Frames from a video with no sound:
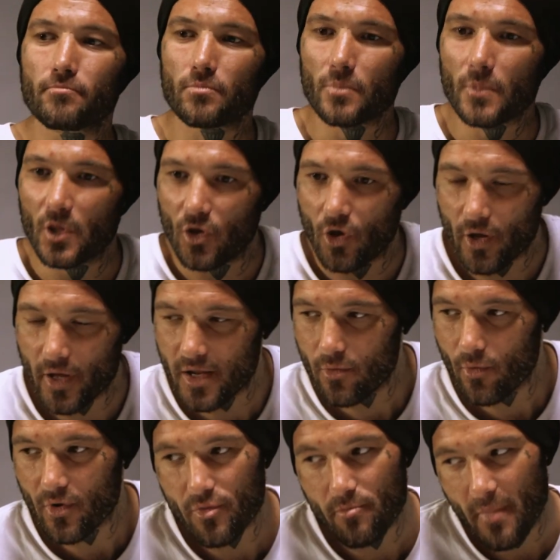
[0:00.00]
You know,
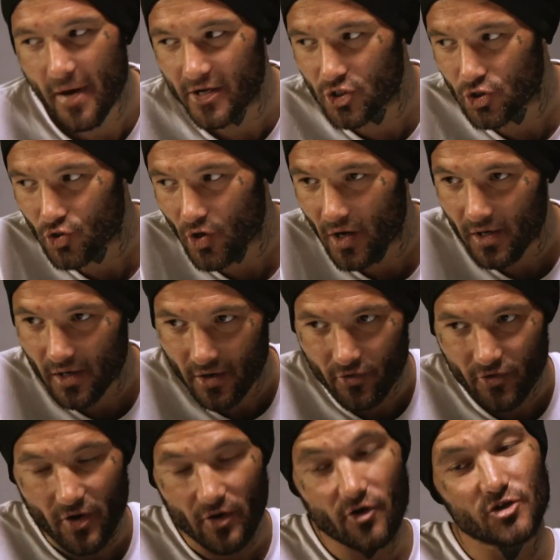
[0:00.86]
anyone with major
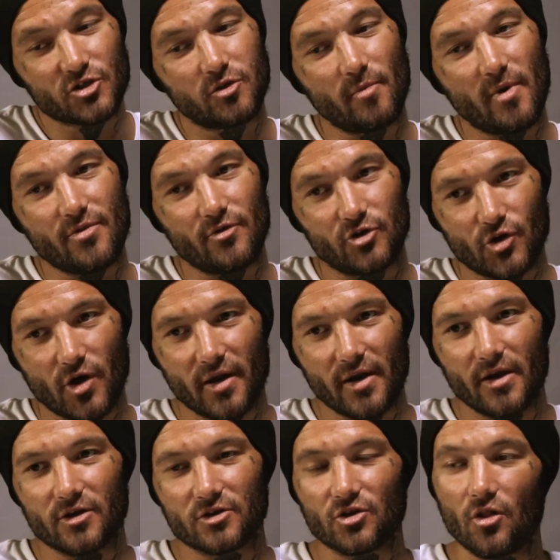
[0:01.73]
crystal meth drug
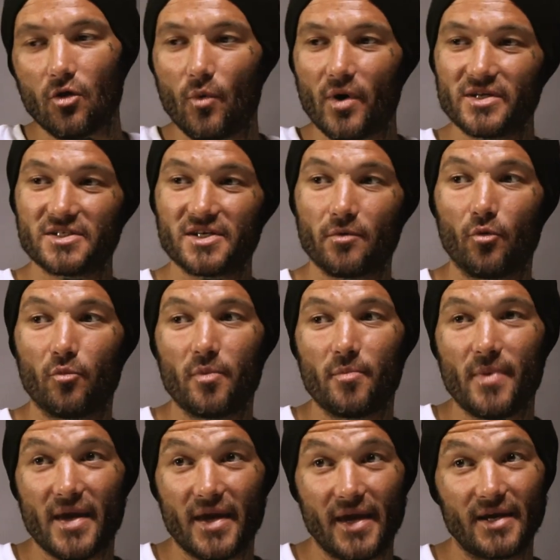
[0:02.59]
areas are the ones that will
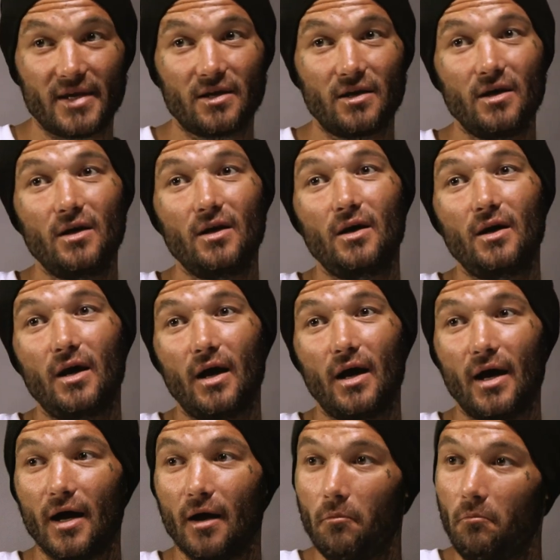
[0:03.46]
be begging
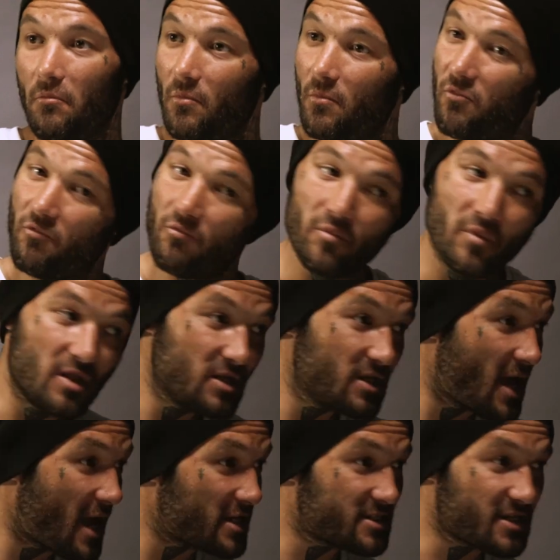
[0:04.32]

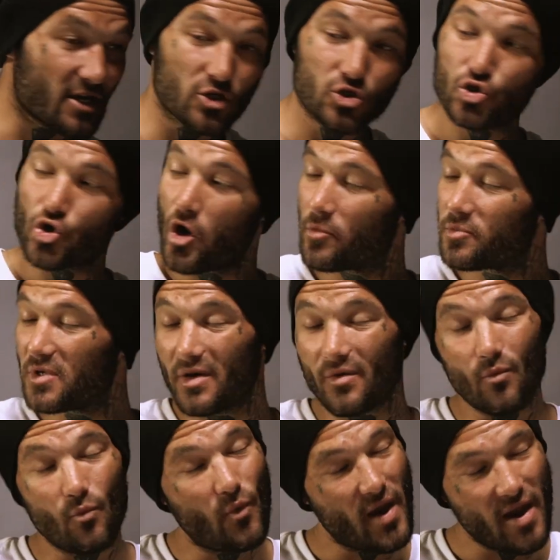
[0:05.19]
outside shops,
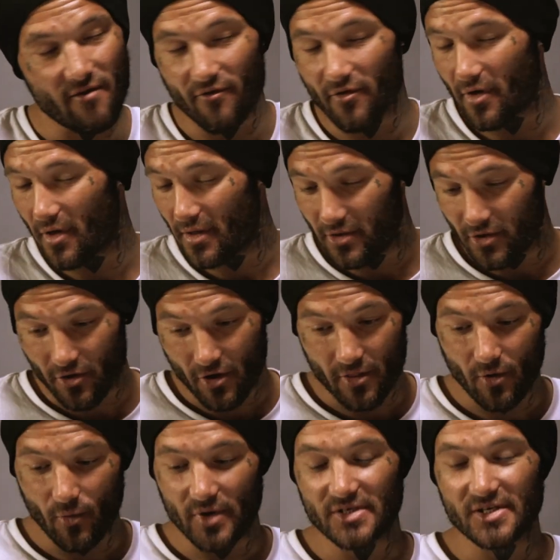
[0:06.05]
wherever. You know,
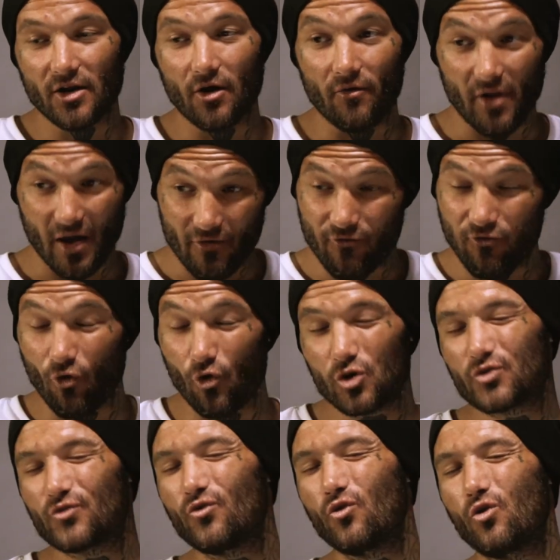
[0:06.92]
the ones that are like
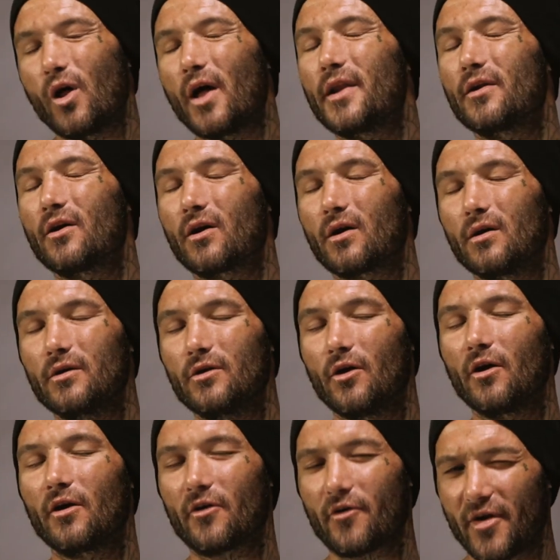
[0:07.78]
forceful and, you
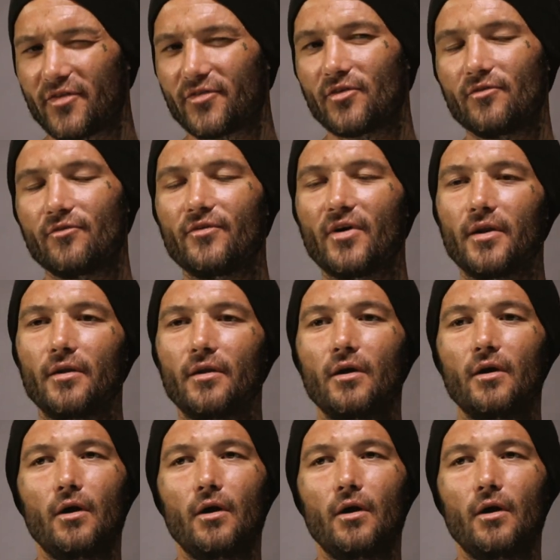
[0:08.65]
know, aggressive, and